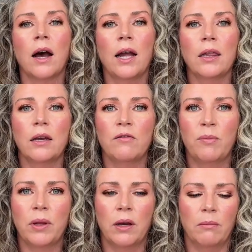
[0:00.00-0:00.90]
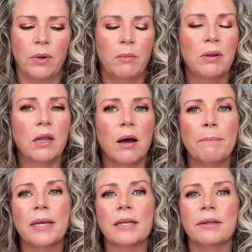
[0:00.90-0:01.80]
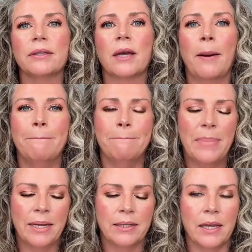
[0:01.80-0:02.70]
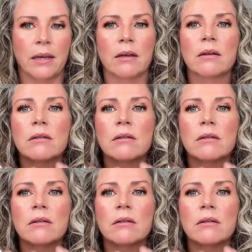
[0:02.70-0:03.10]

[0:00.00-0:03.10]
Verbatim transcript: I love Plump. Plump is amazing.